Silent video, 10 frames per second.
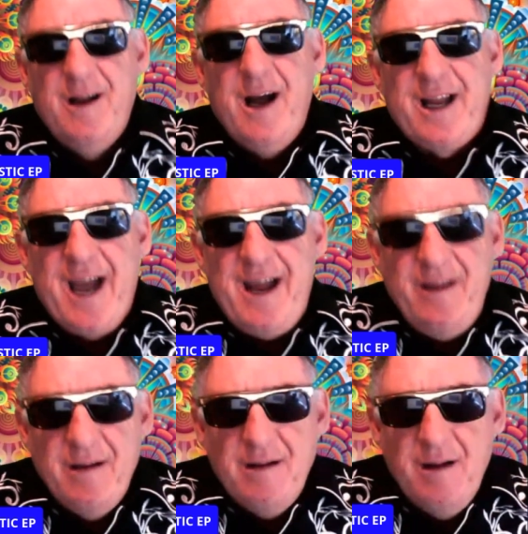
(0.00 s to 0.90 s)
Okay.
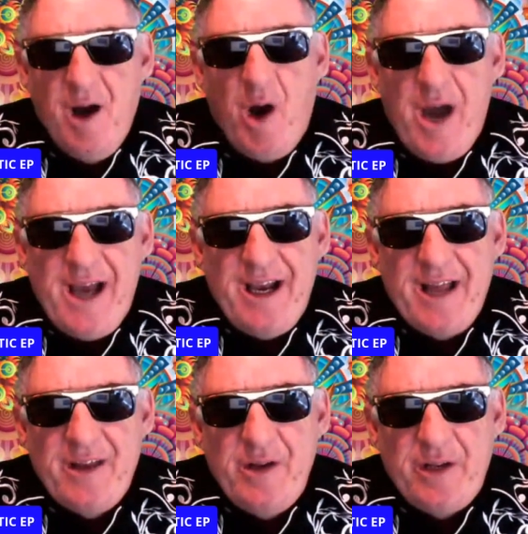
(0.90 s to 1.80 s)
I had
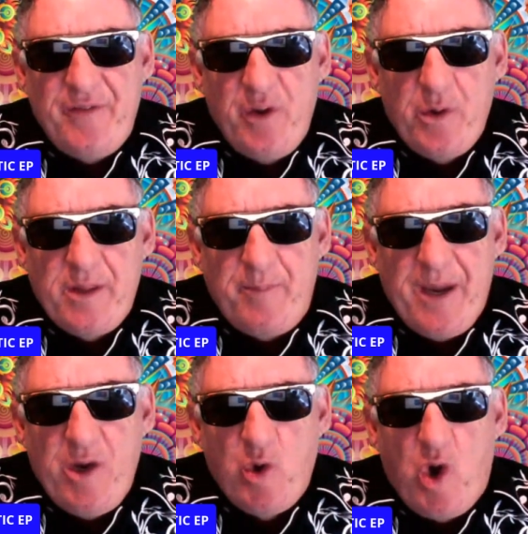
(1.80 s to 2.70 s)
another interview with a Beatle guy, and